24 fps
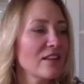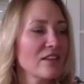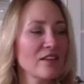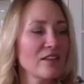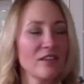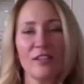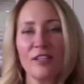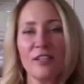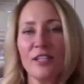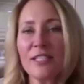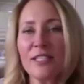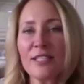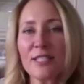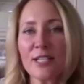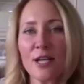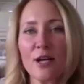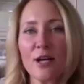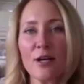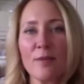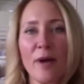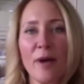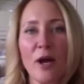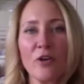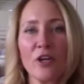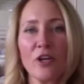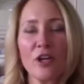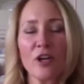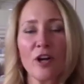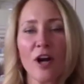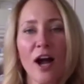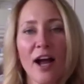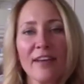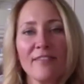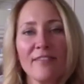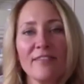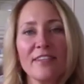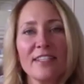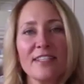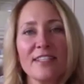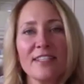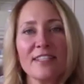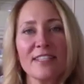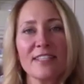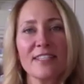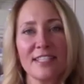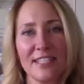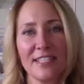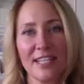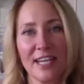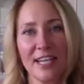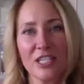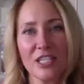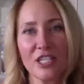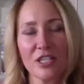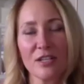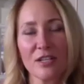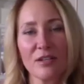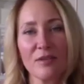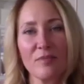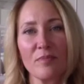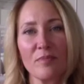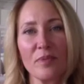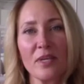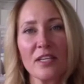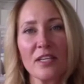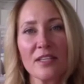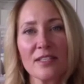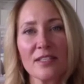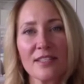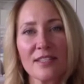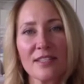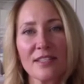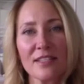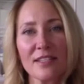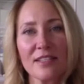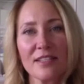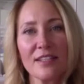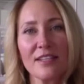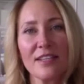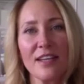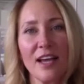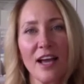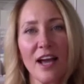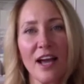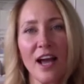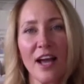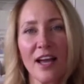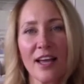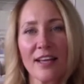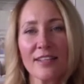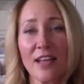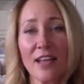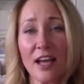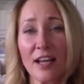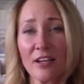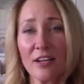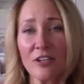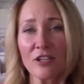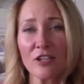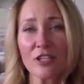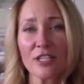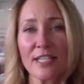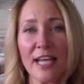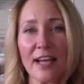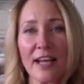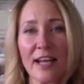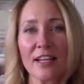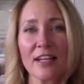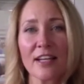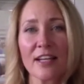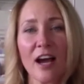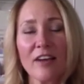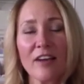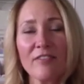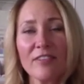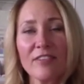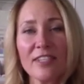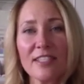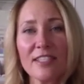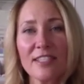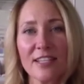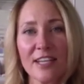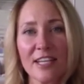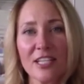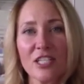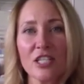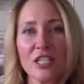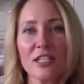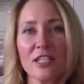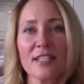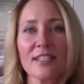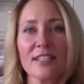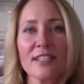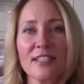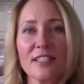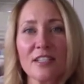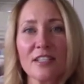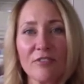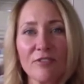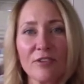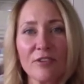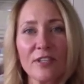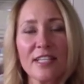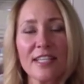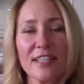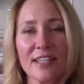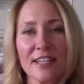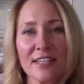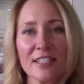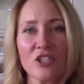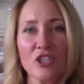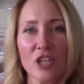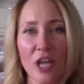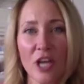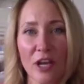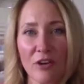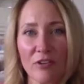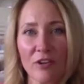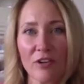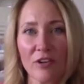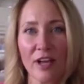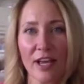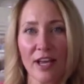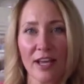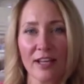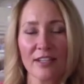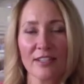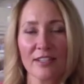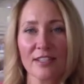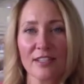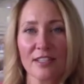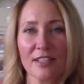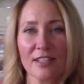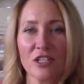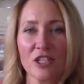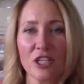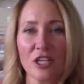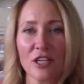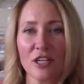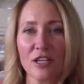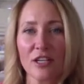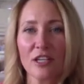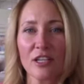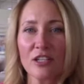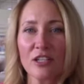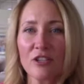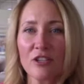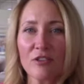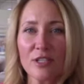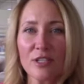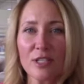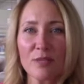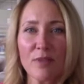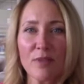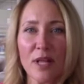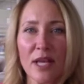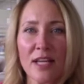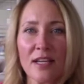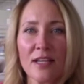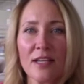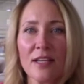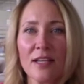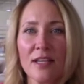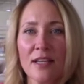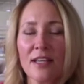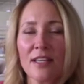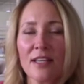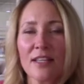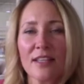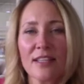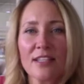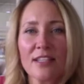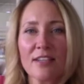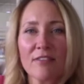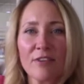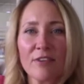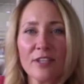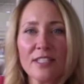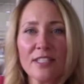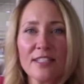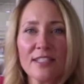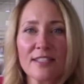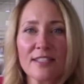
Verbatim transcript: Let's talk about your IV sedation because uh, as I understand it, IV sedation is different than general anesthesia. Could you explain the difference?